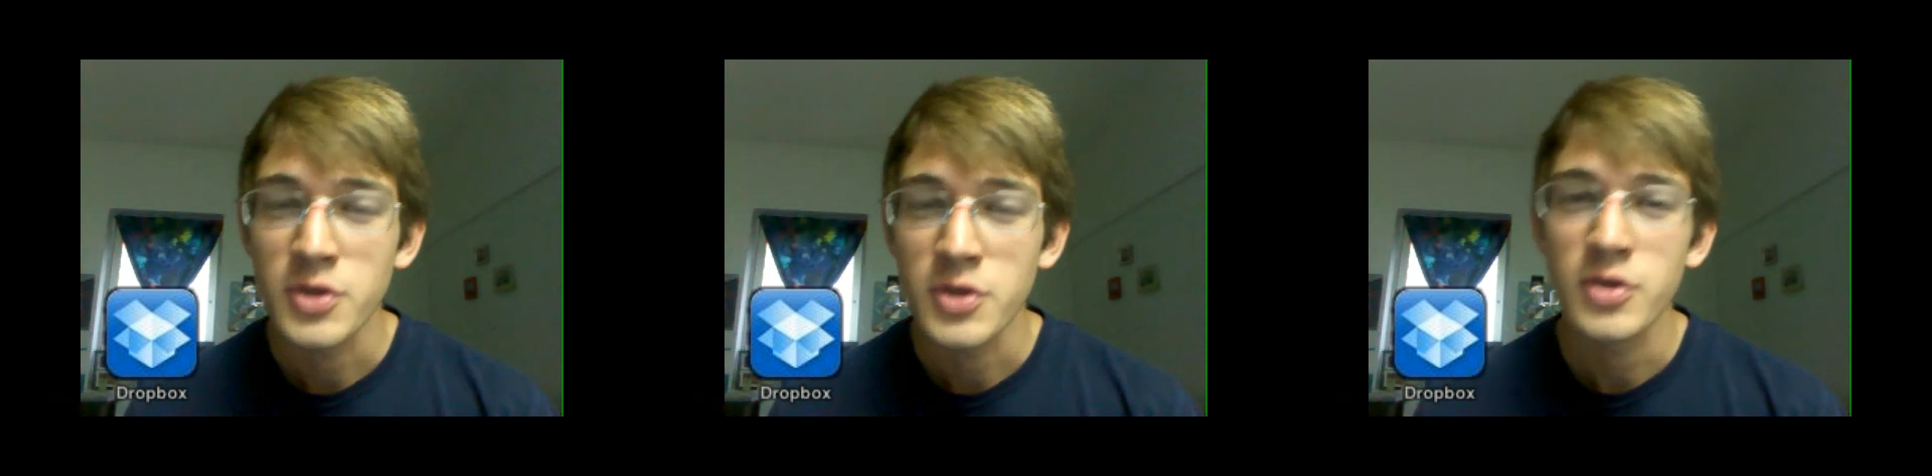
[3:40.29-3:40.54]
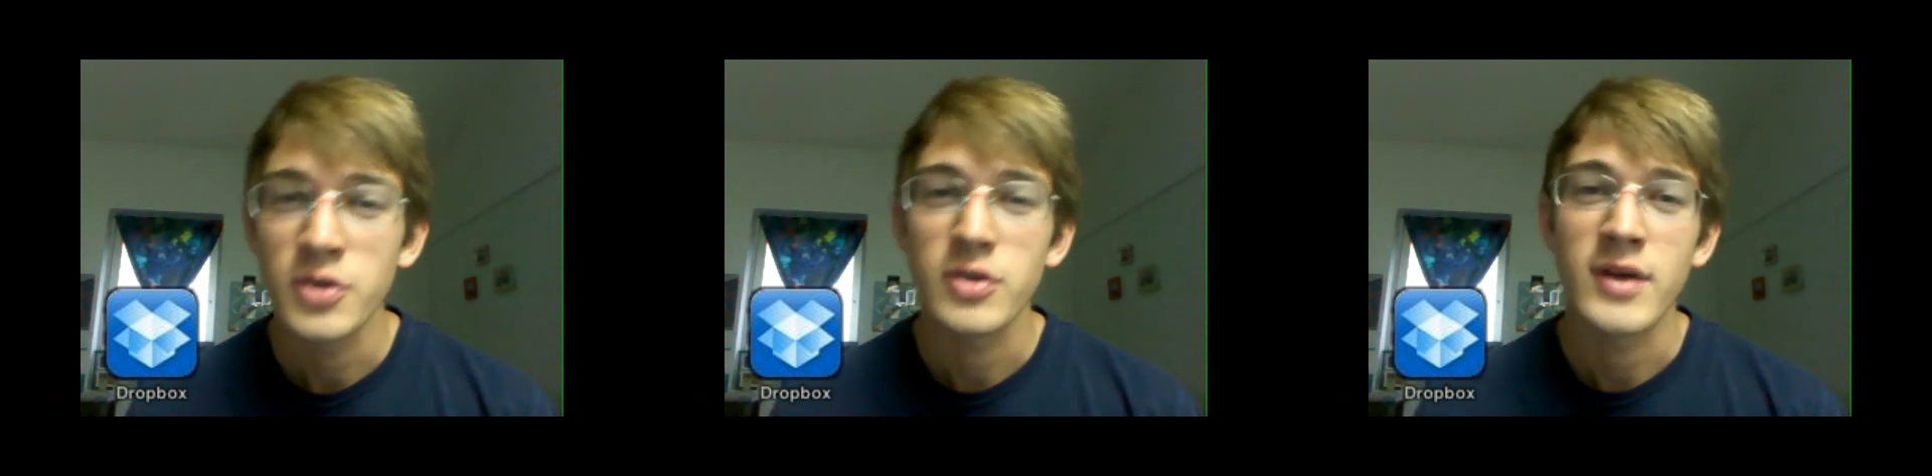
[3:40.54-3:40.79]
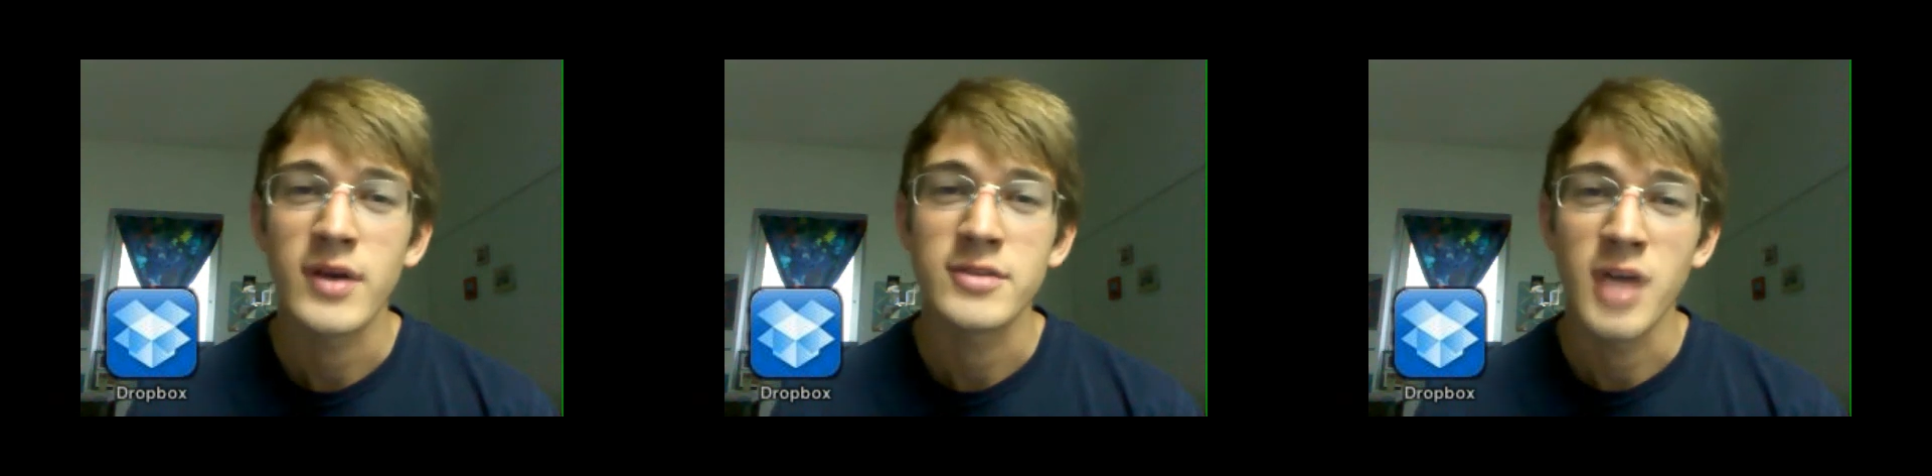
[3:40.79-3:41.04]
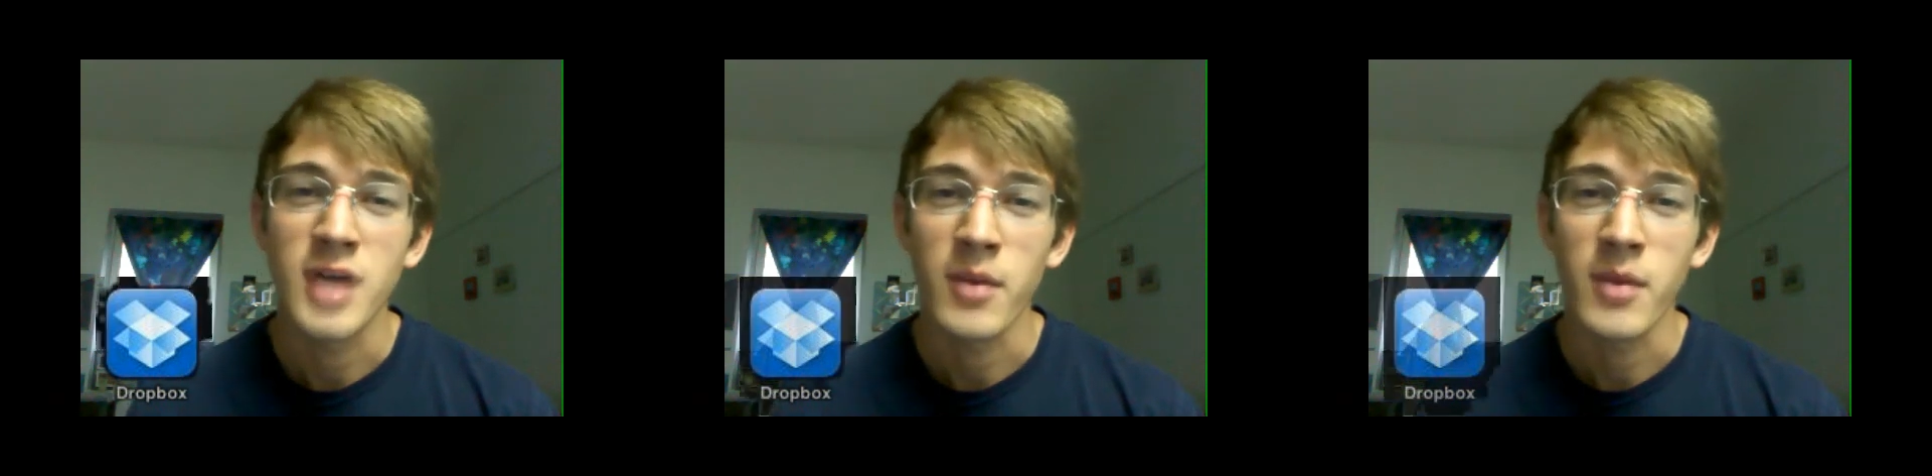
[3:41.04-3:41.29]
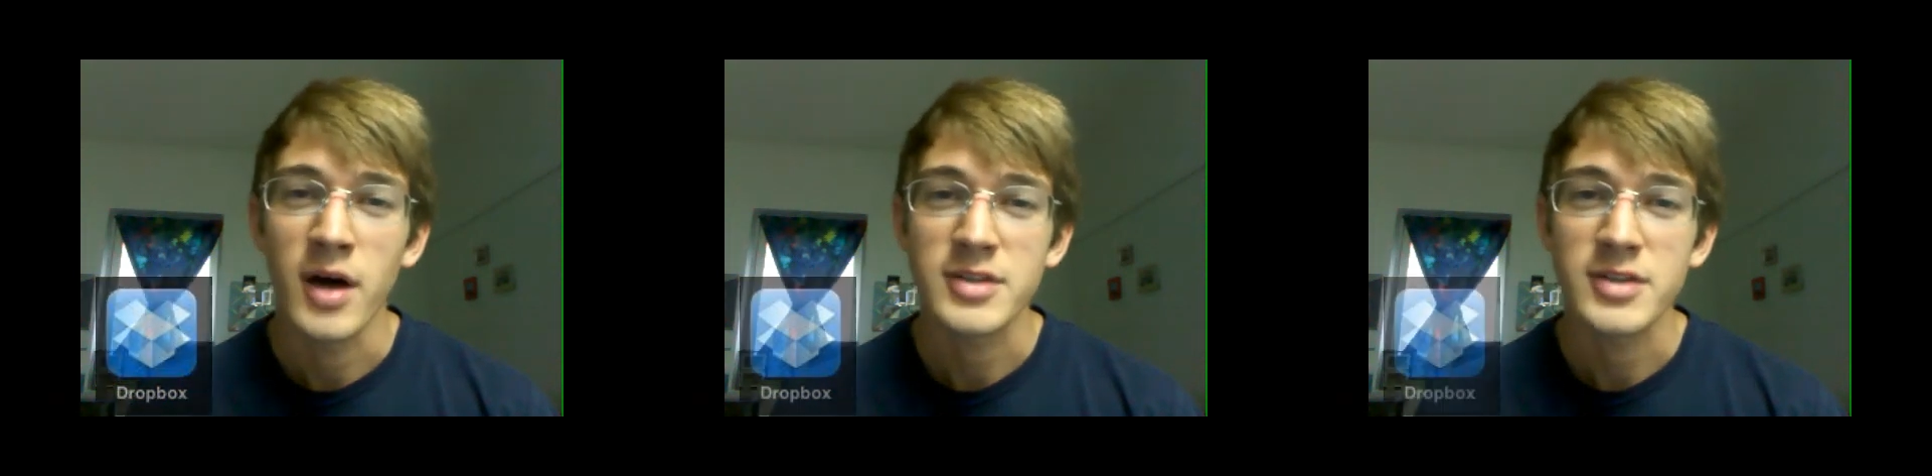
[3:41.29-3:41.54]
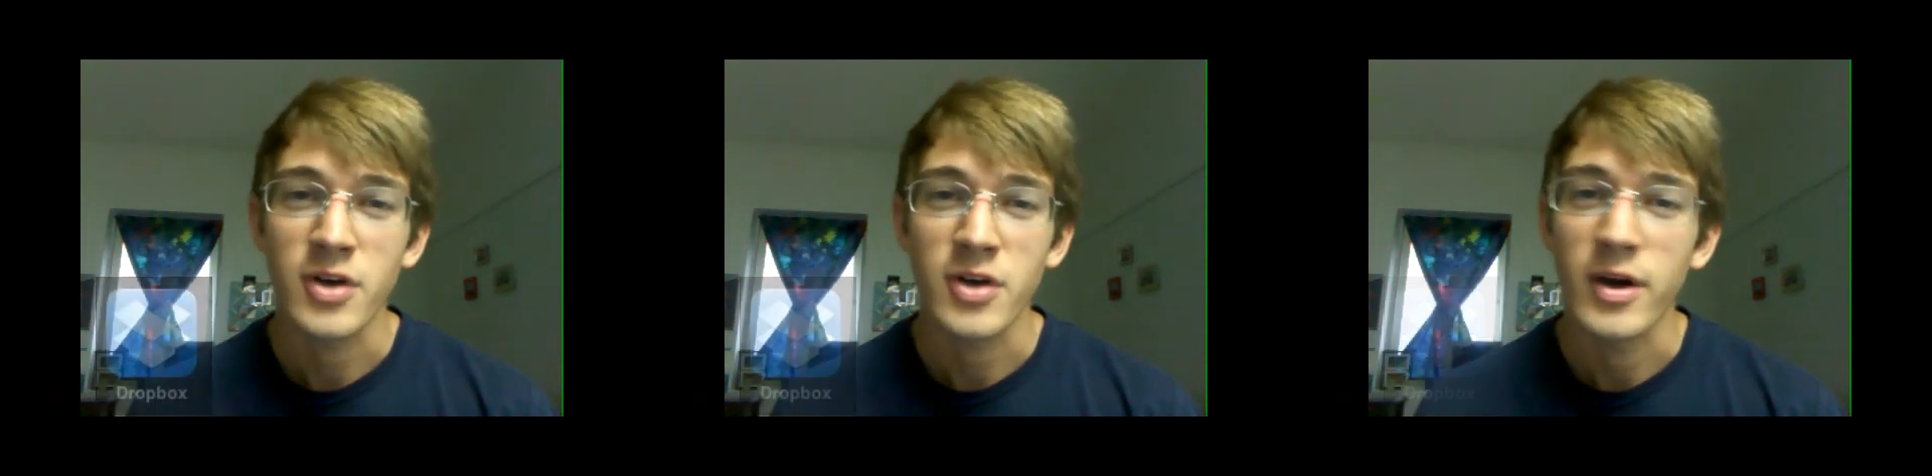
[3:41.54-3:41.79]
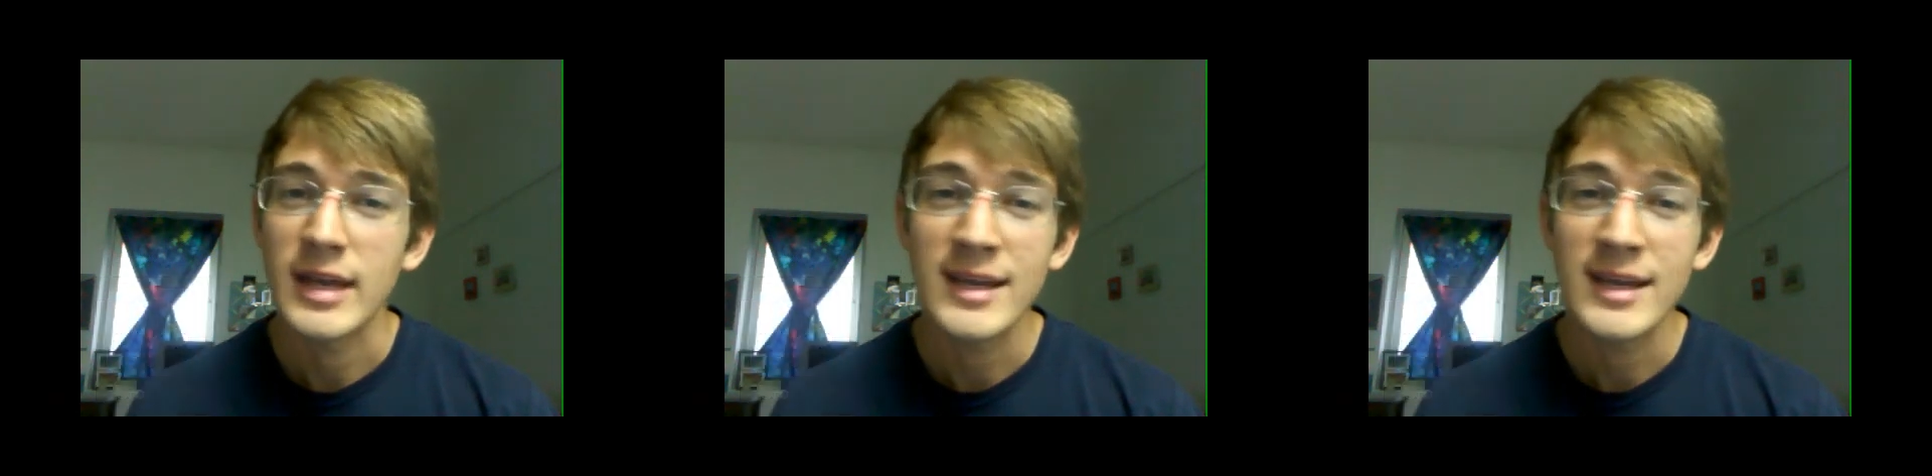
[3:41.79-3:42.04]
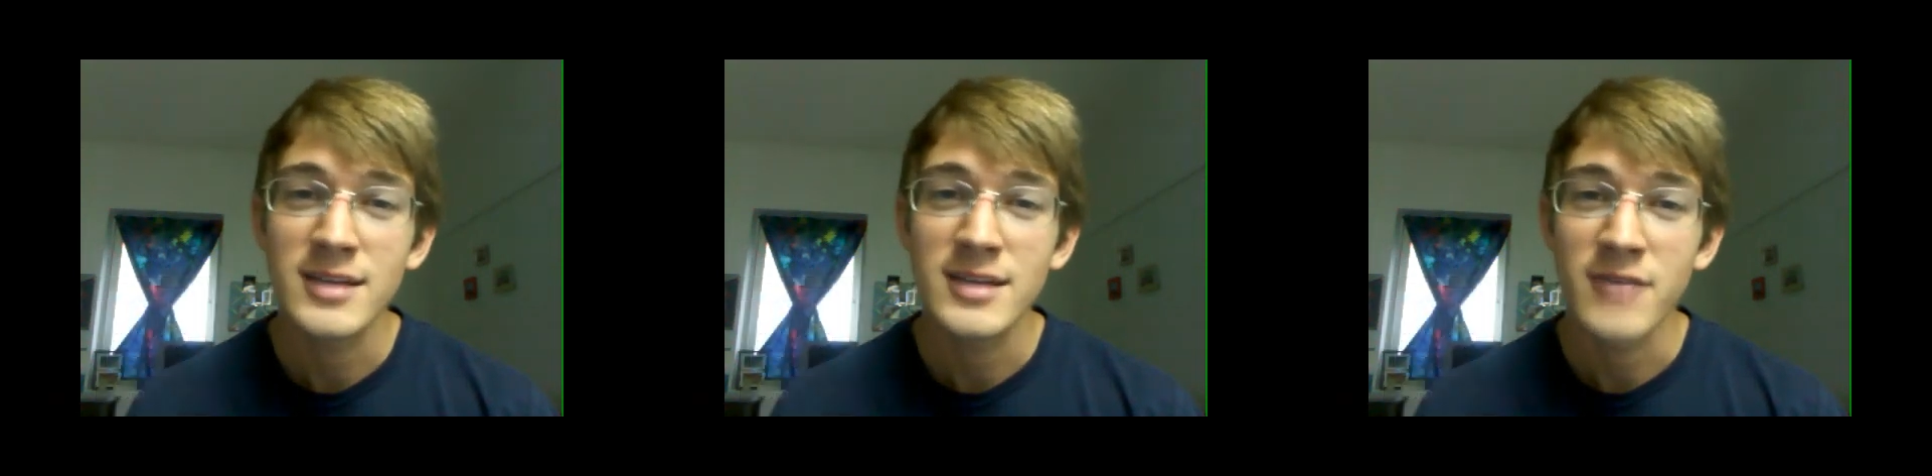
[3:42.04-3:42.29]
you have a Dropbox on any
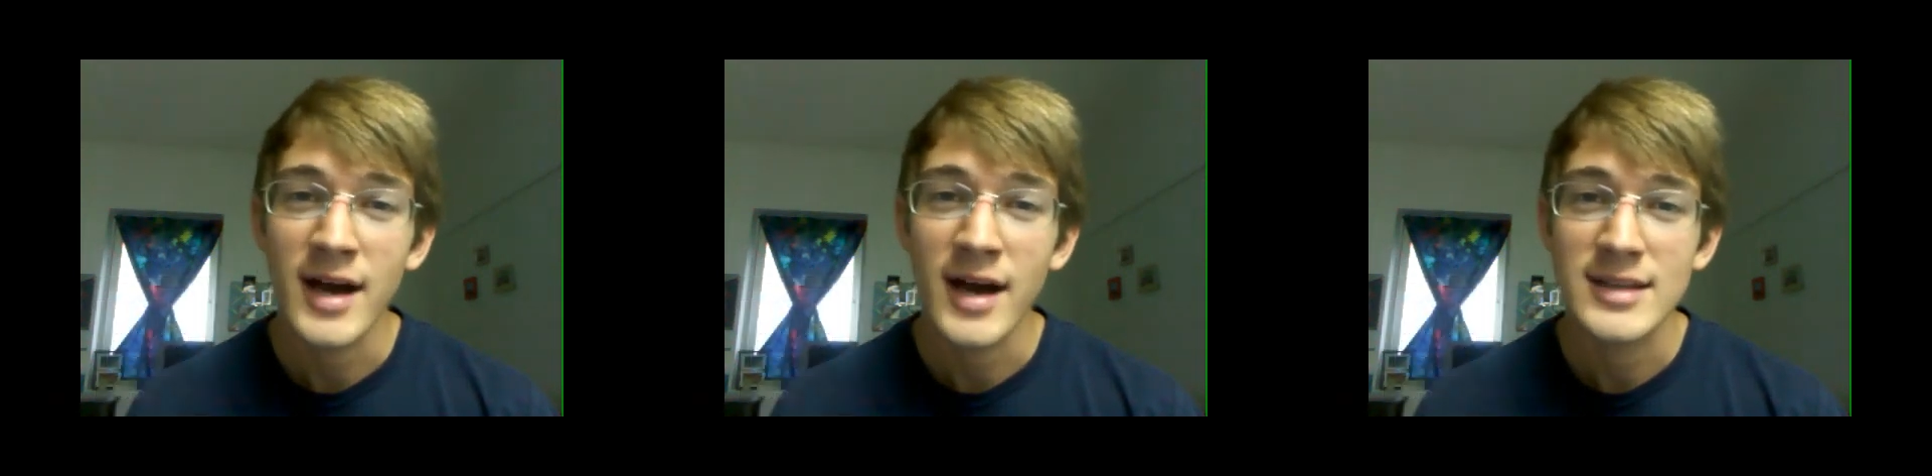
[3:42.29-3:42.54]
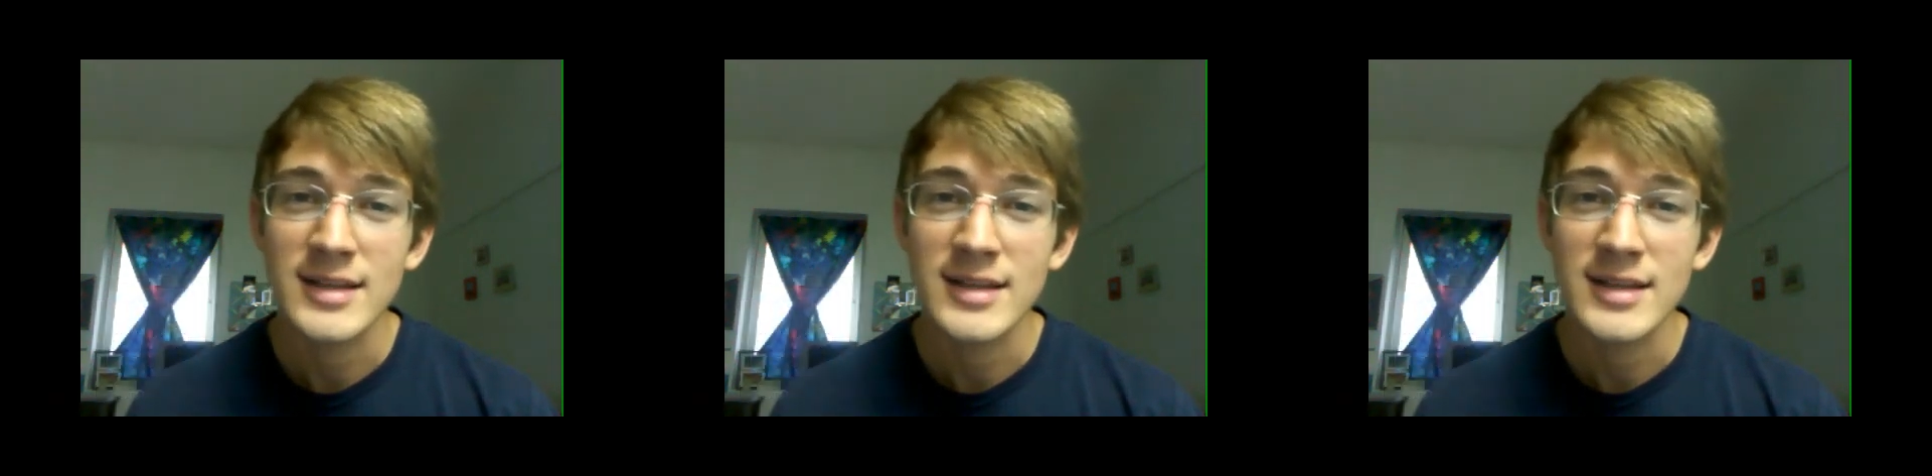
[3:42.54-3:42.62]
device.